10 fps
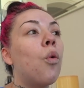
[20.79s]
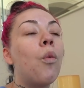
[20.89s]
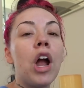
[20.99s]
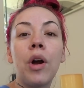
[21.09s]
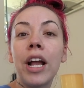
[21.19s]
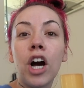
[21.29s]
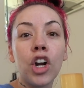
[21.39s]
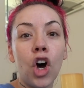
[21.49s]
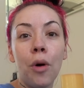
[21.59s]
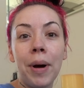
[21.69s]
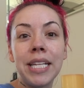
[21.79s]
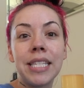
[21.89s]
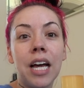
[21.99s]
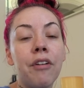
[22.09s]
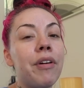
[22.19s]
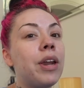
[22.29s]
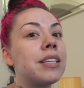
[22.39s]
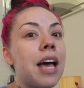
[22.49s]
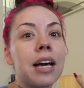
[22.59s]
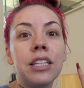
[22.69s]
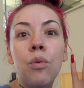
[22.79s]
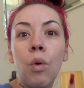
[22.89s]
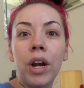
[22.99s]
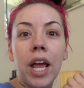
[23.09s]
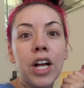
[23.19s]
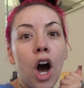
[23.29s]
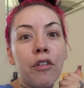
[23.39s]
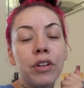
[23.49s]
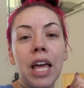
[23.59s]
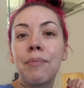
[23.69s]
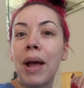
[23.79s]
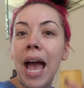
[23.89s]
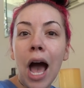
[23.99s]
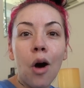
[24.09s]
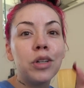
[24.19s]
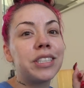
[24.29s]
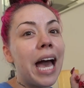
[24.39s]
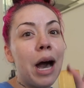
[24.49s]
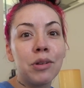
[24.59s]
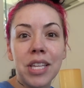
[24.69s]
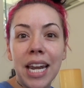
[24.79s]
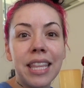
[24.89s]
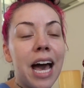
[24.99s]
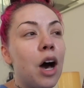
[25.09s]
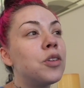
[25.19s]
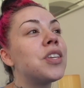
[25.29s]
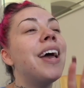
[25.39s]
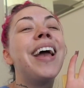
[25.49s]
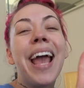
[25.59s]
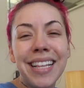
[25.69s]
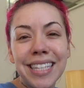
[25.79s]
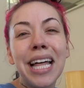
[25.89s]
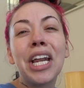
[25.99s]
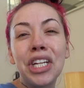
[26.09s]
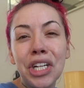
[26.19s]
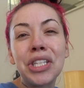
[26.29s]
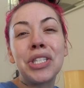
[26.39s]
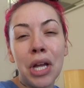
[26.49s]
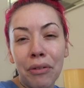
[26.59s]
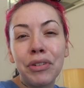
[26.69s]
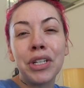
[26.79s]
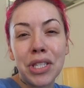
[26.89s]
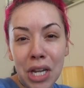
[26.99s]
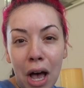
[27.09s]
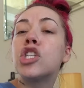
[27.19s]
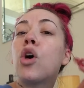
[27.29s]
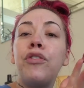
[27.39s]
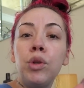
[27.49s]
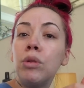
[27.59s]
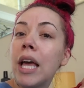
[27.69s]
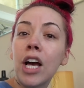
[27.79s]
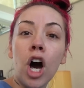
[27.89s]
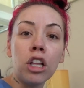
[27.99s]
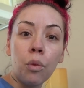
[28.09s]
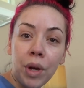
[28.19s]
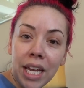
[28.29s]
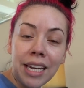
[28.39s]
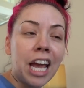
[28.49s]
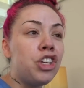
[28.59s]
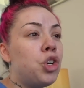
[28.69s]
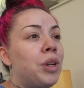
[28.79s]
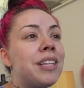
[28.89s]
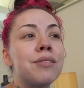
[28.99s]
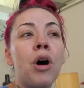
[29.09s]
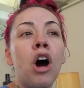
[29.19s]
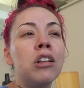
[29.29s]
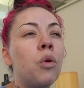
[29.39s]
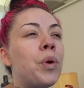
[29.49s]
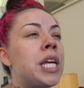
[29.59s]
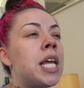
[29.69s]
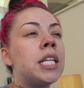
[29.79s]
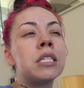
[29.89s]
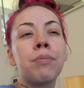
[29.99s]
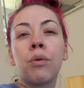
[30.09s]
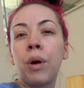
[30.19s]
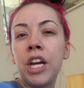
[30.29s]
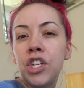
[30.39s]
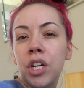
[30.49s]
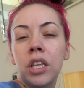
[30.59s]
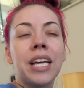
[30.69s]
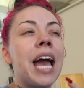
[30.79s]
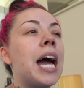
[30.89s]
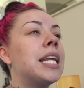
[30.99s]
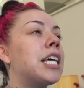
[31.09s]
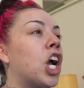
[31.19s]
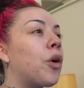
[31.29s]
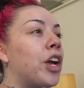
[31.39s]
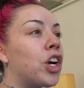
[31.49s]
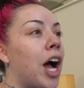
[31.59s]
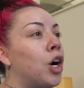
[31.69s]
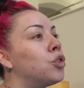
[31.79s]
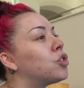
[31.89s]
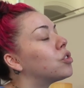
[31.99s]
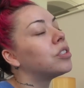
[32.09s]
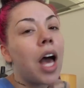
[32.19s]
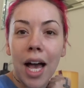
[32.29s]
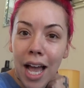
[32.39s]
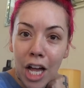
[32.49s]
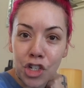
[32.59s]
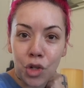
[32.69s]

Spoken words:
where I got all my stuff and exactly what I got for like my house, the outside of the house. It's a lot of good stuff. So if you like Halloween and you need some Halloween inspiration on like how to decorate your house, I got